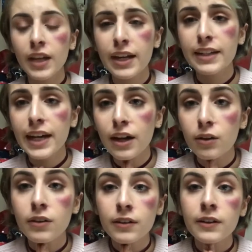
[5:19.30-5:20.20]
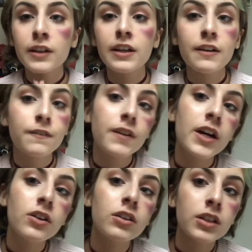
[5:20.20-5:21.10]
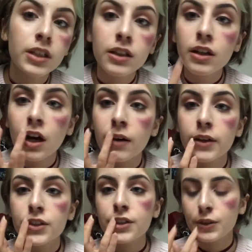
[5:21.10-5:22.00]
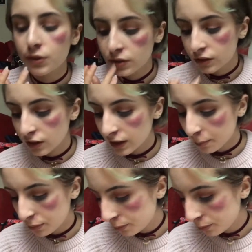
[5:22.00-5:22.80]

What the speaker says: And now, finally, how I do the lip